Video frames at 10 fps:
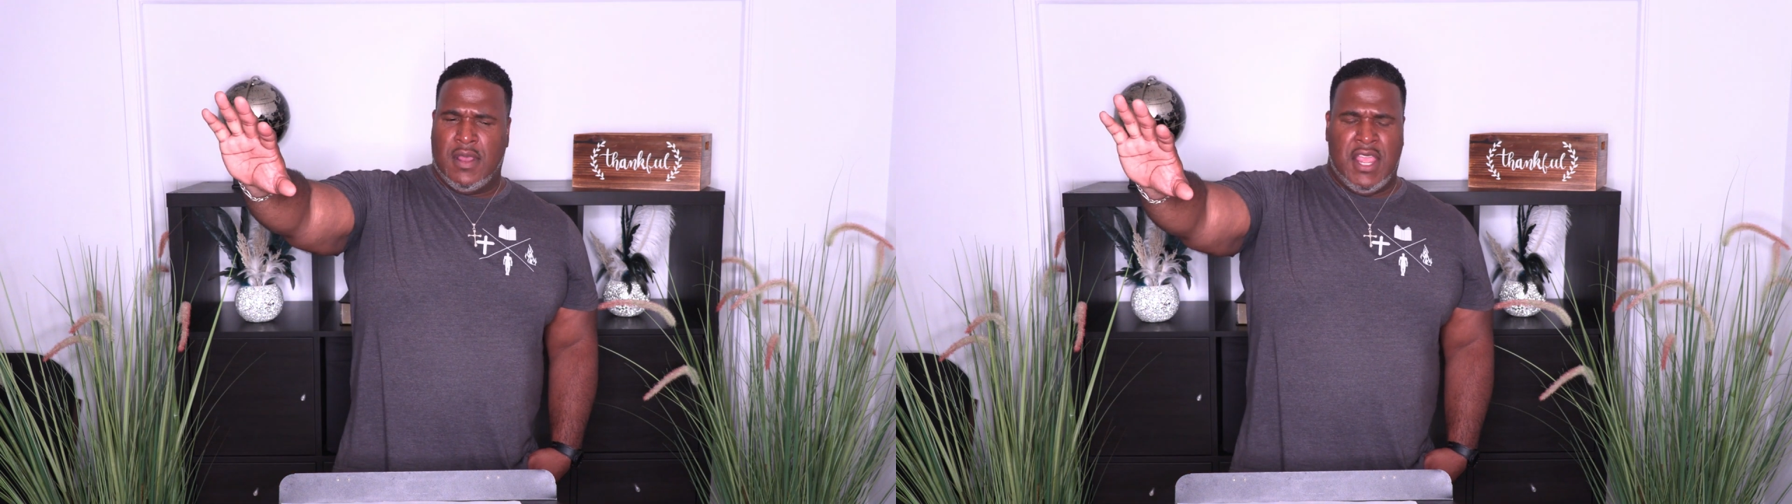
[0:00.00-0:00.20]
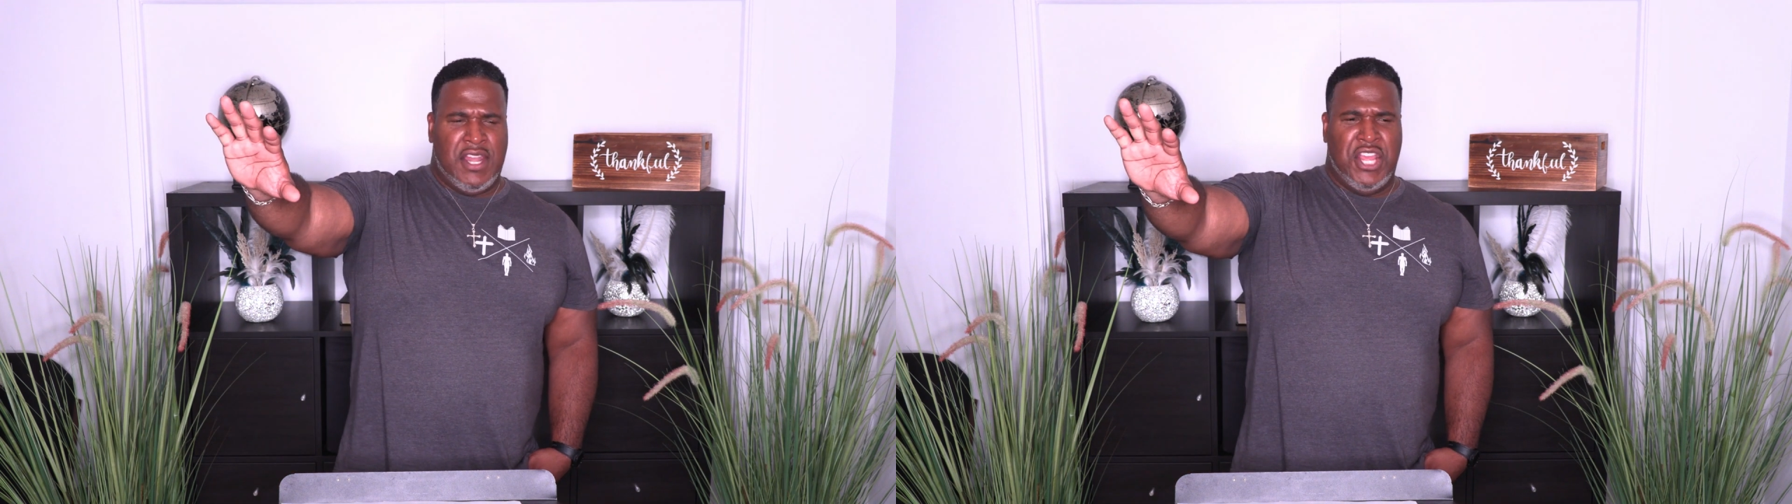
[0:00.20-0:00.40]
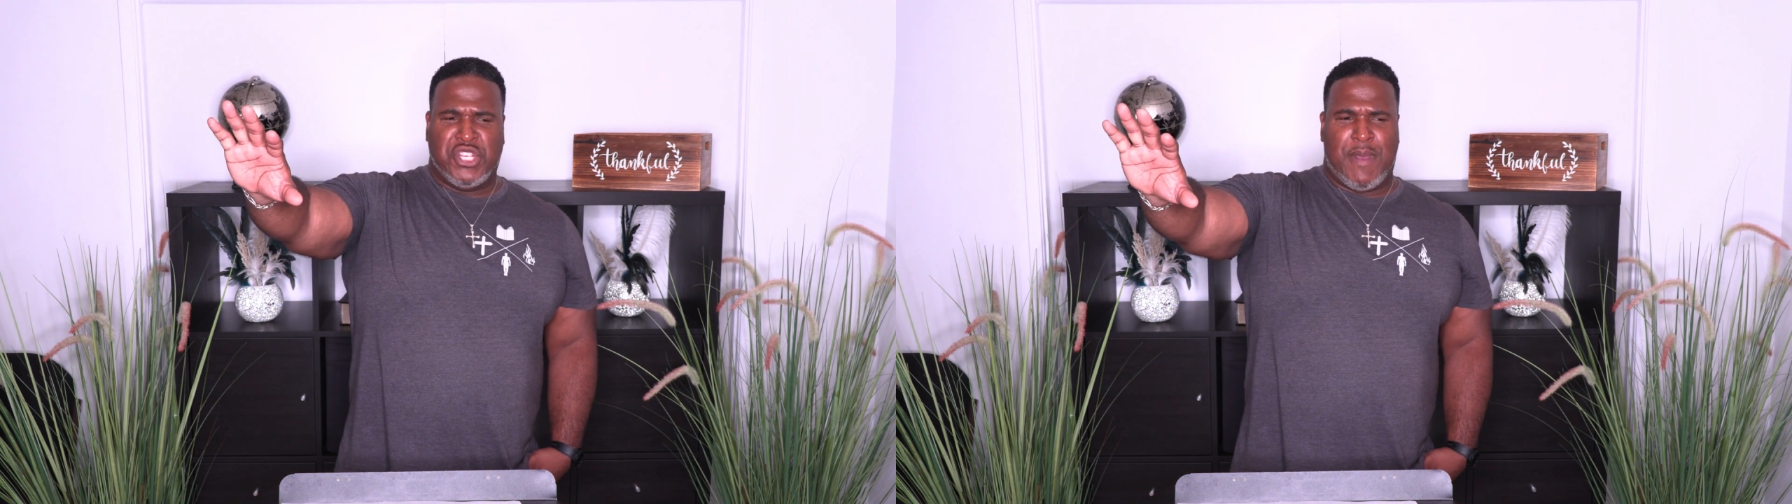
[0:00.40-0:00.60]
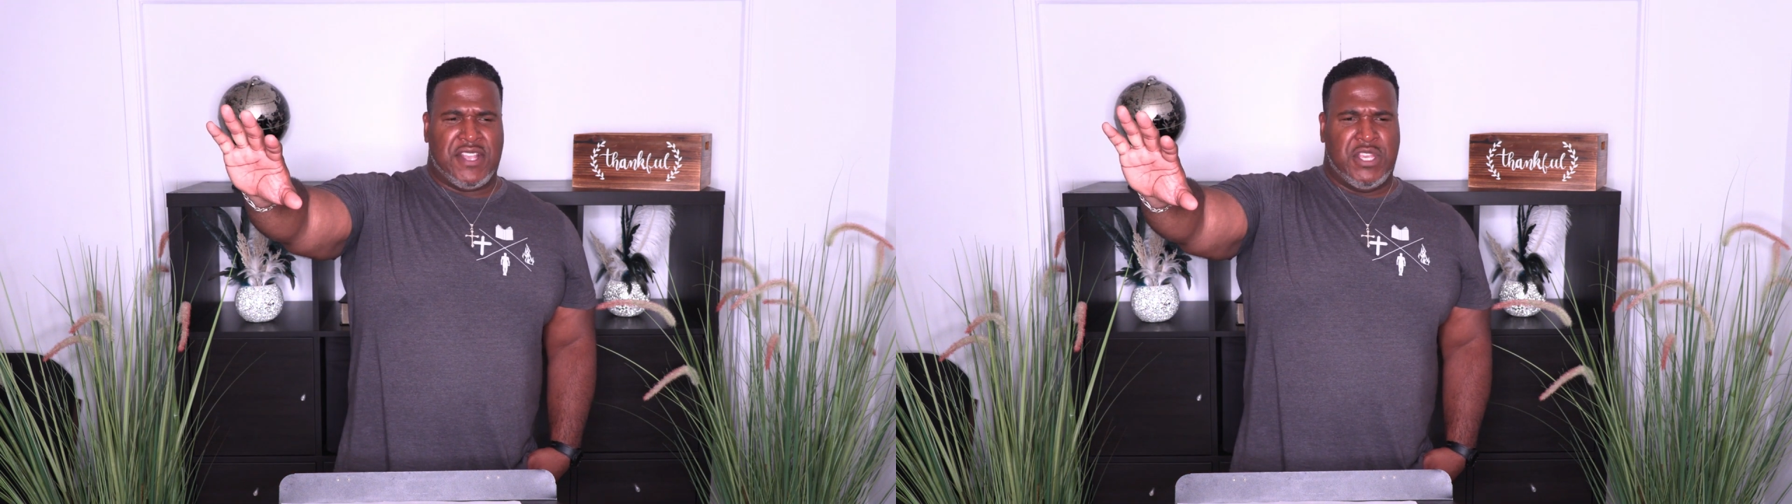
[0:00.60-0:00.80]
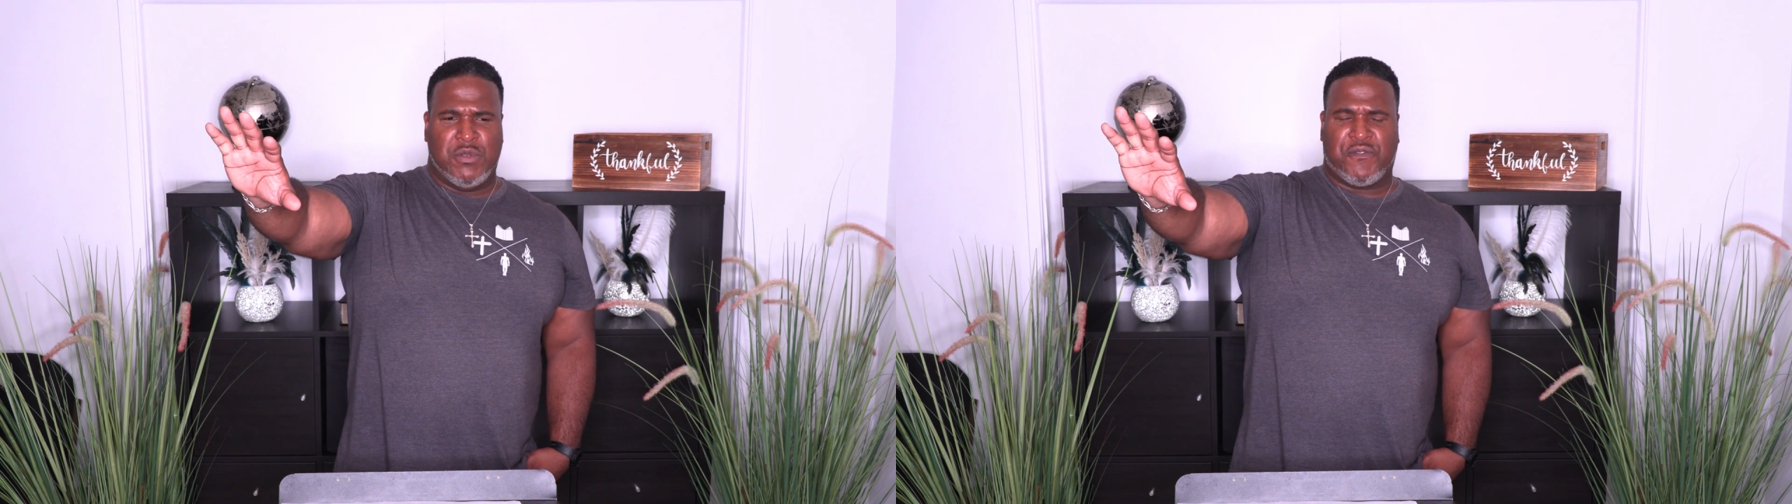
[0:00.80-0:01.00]
in Egypt
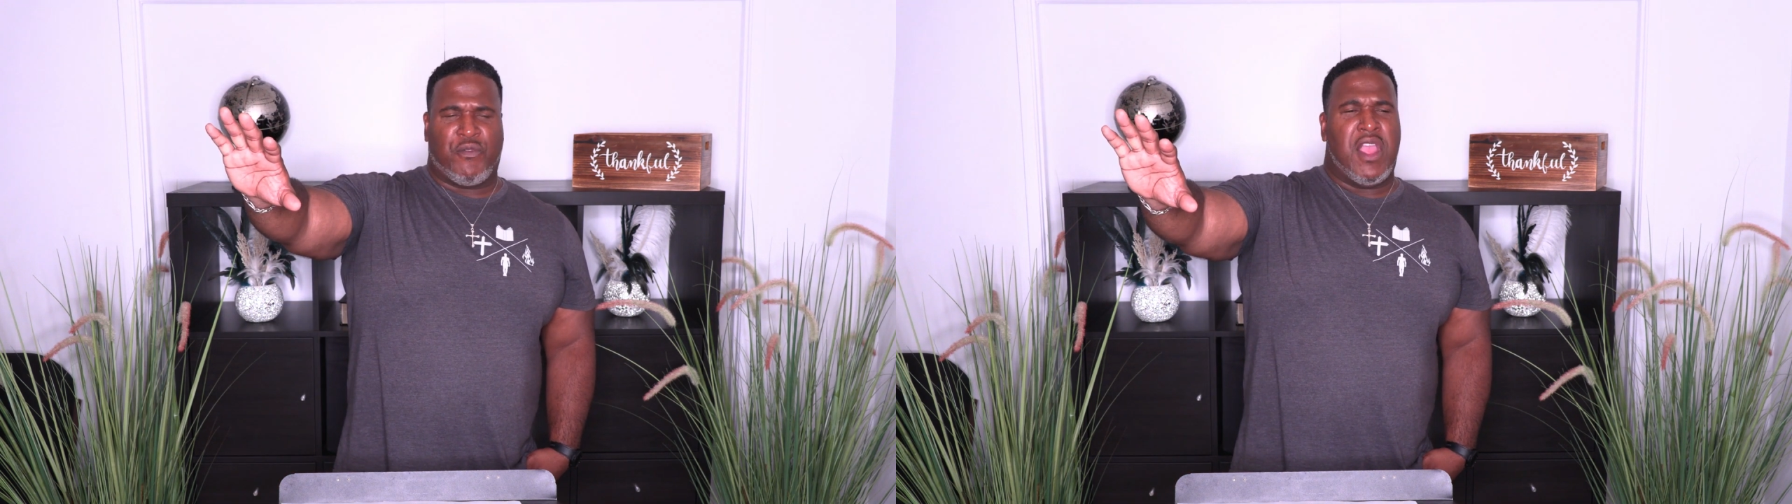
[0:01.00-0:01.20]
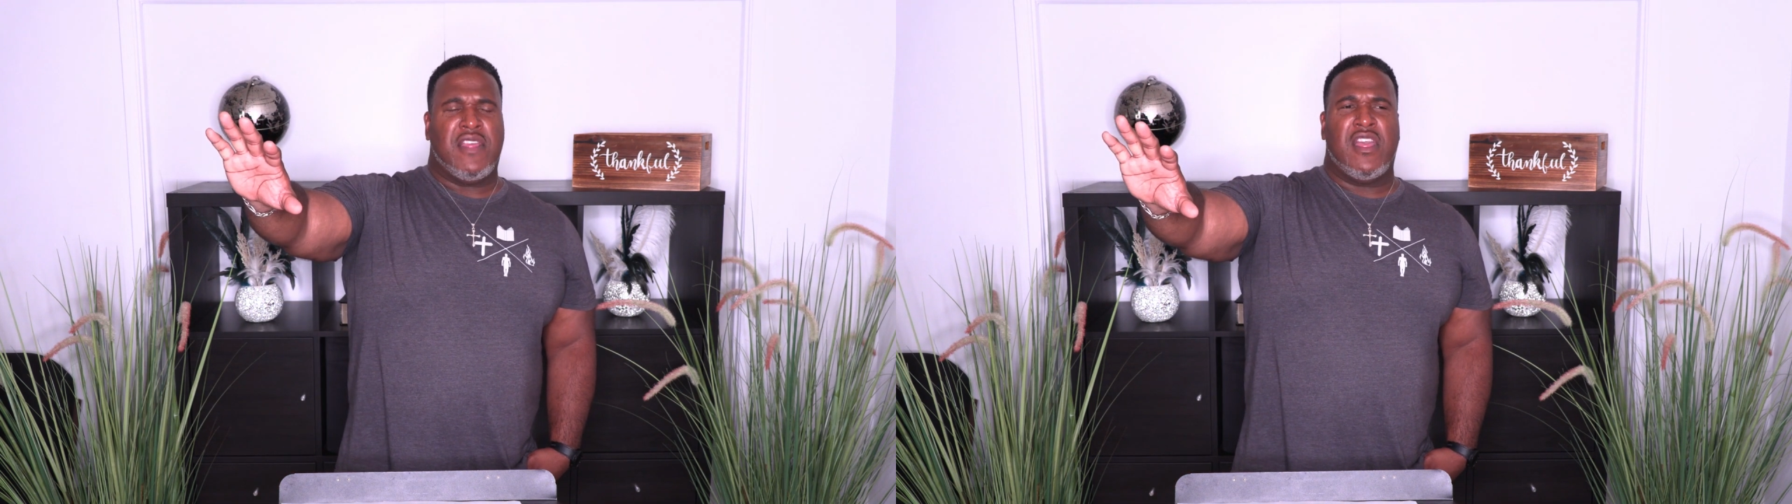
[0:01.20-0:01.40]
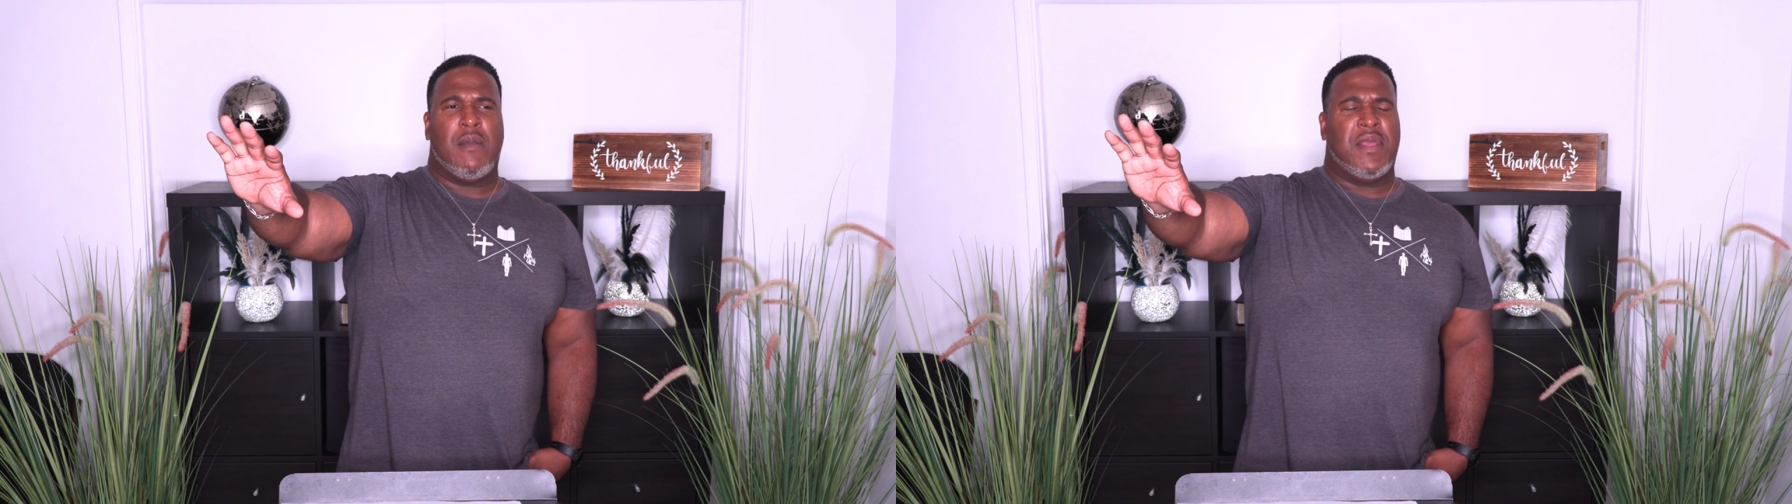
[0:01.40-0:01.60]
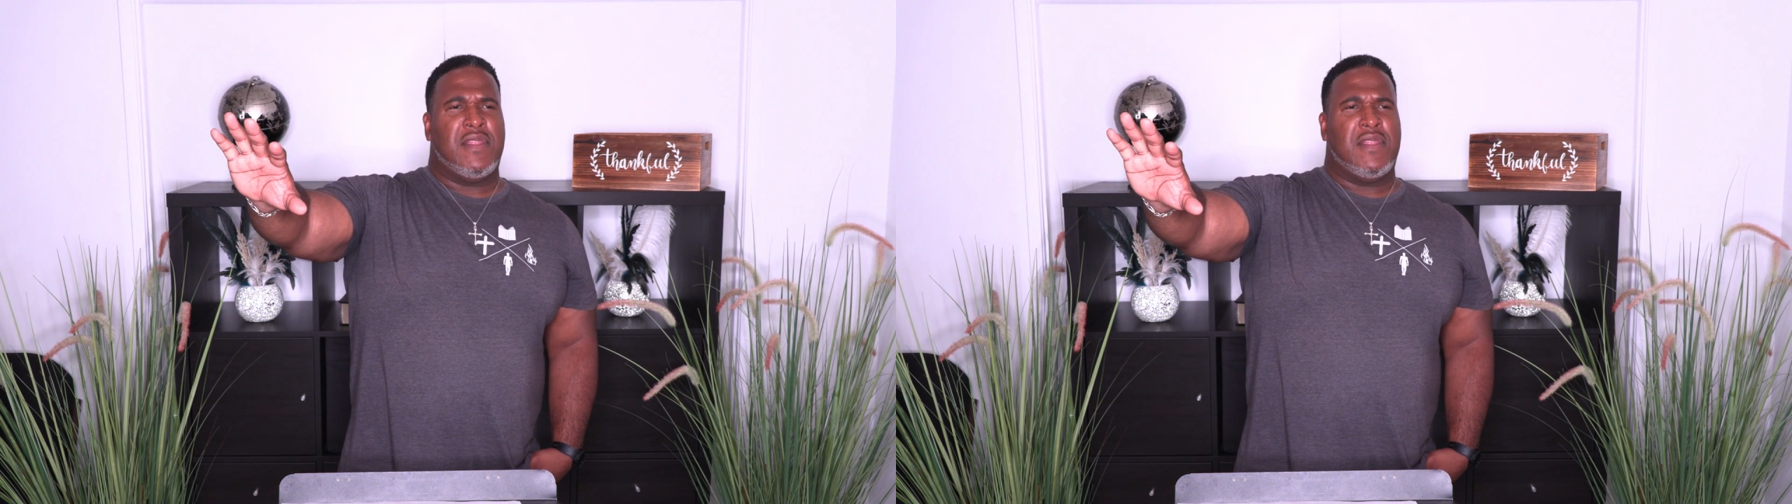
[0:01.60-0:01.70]
as he was freeing them,